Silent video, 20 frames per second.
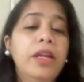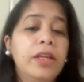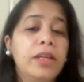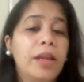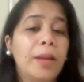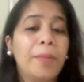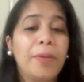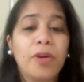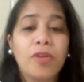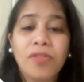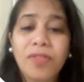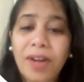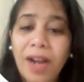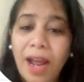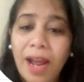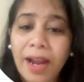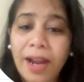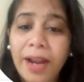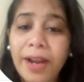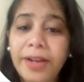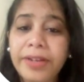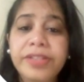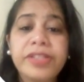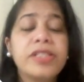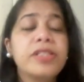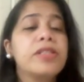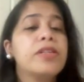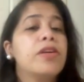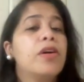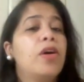number of
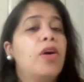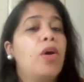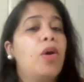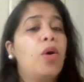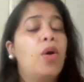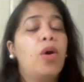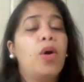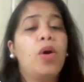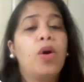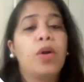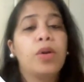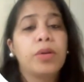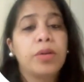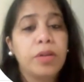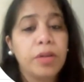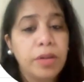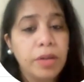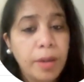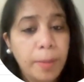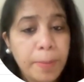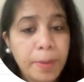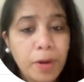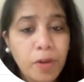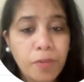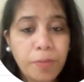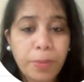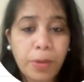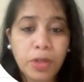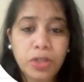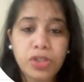clients or number
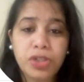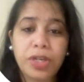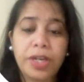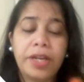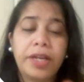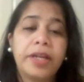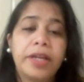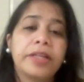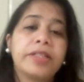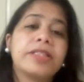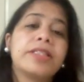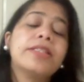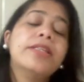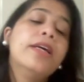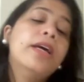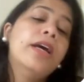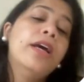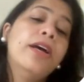of projects.